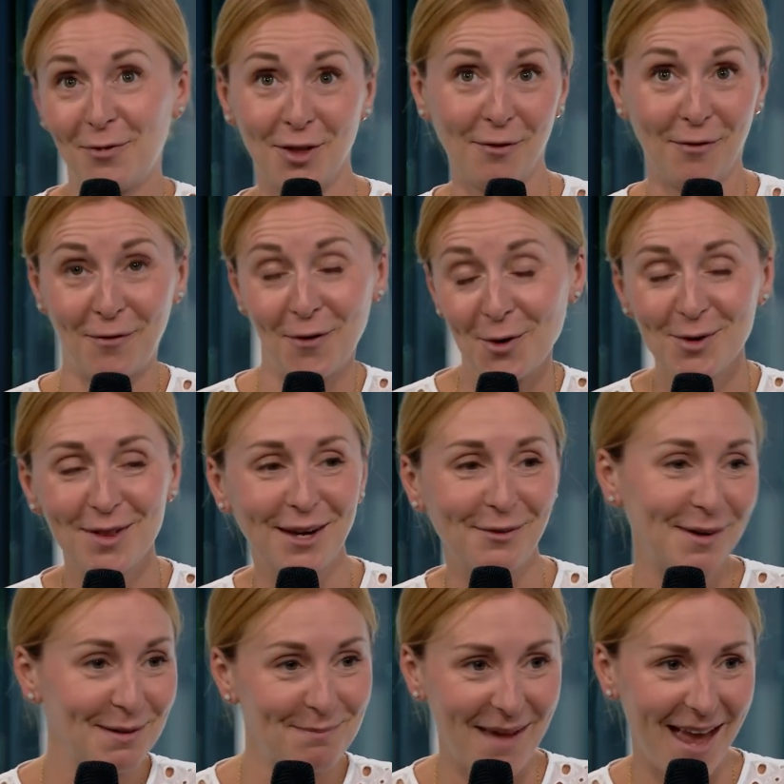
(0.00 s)
the food that
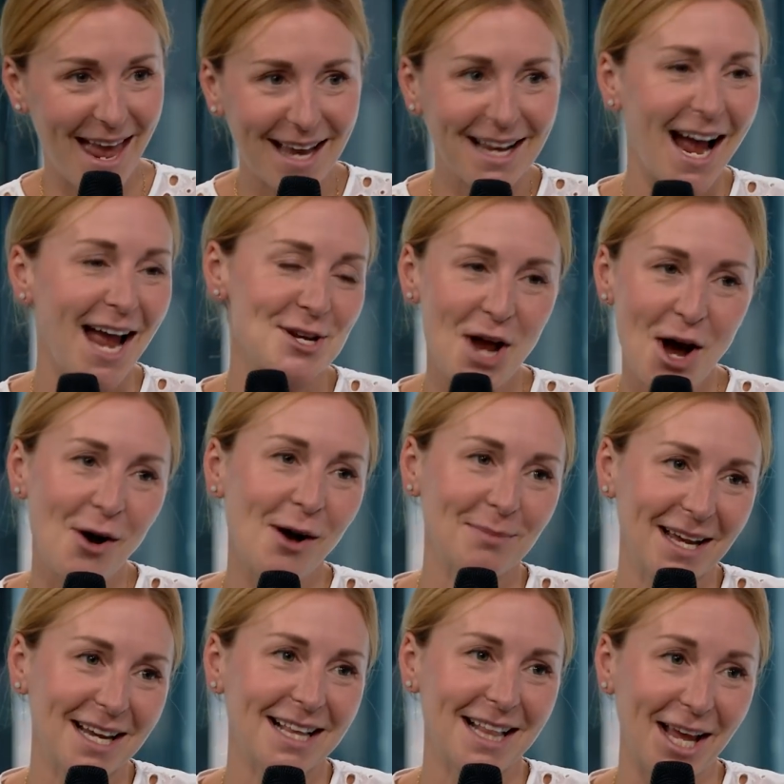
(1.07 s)
we make, I know I'm
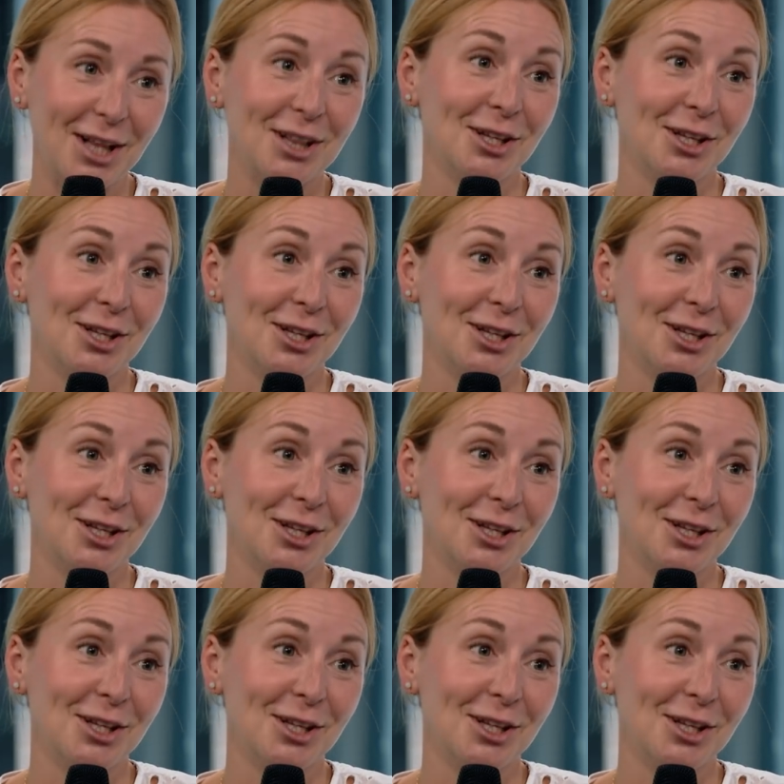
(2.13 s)
gonna like